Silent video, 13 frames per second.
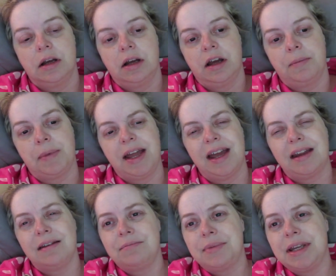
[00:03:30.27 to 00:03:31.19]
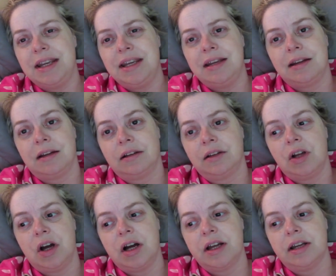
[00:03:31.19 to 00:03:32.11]
I hadn't been eating a
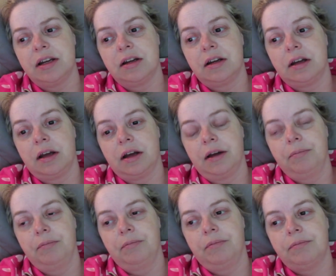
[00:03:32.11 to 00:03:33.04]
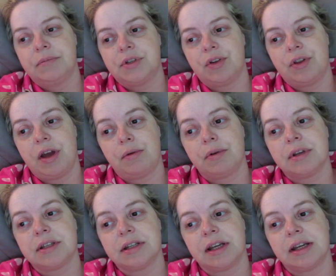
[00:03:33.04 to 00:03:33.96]
lot, so that
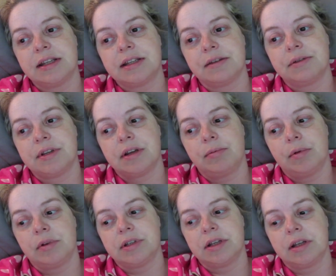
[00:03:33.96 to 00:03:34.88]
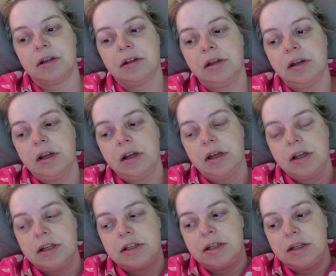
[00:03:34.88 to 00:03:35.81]
was nice. I was able to
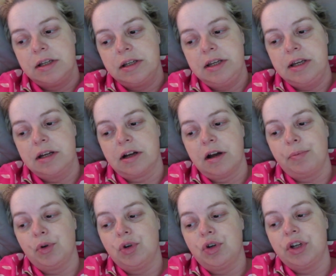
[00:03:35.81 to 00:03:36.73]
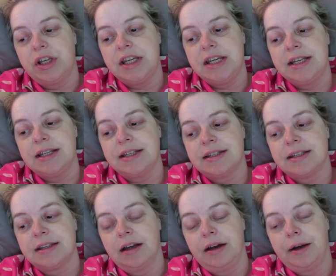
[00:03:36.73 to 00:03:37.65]
eat a couple
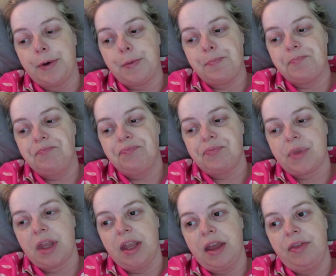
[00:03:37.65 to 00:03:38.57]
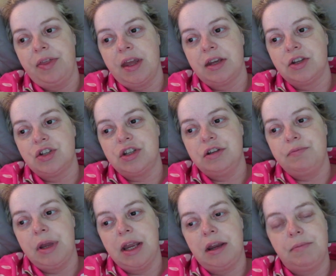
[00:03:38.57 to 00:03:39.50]
cookies, and then she
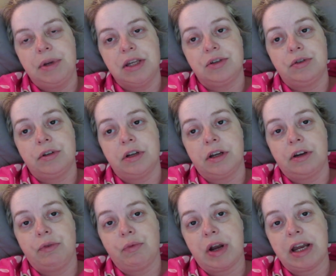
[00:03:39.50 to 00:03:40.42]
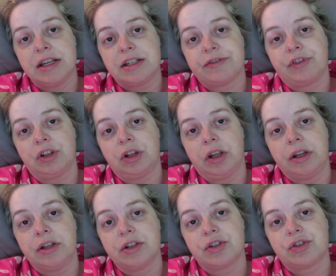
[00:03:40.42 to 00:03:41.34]
made me tuna and rice for
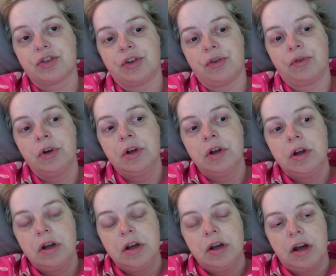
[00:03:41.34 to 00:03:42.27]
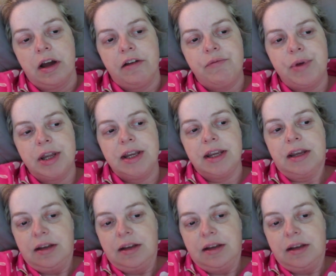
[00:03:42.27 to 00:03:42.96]
lunch. So I've been,